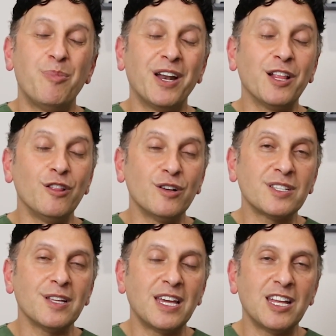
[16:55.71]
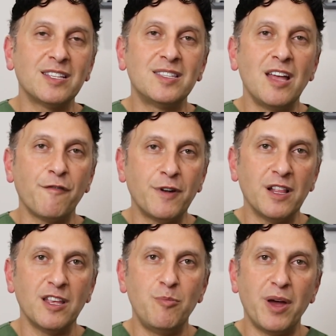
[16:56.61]
but it looks like it's
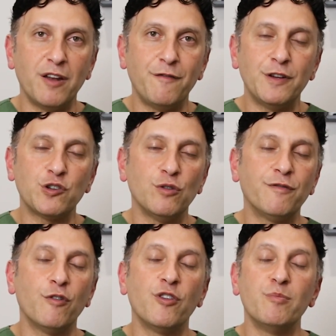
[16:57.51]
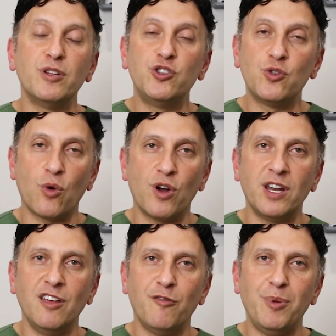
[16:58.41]
definitely beneficial for the
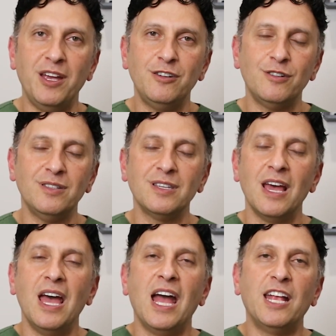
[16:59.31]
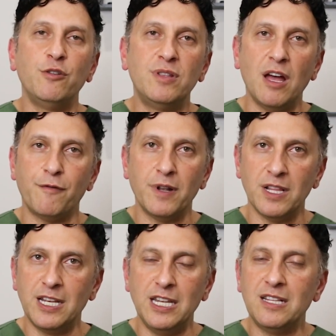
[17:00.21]
majority of patients. And you
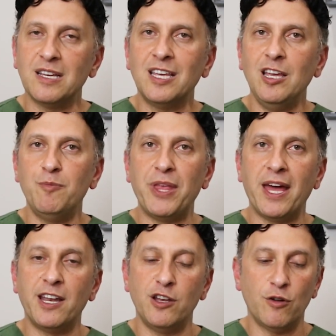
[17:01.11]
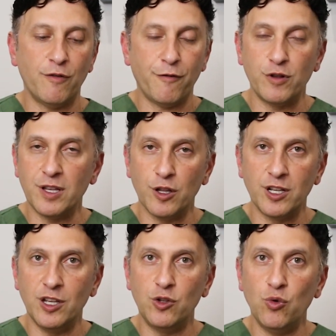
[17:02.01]
definitely need to keep that in your
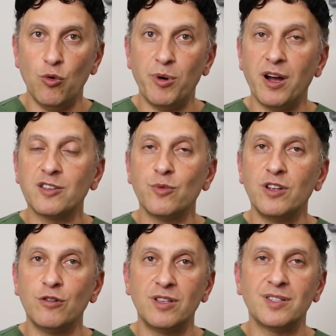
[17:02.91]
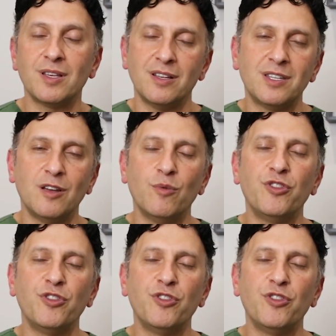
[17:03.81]
fertility toolbox when you're discussing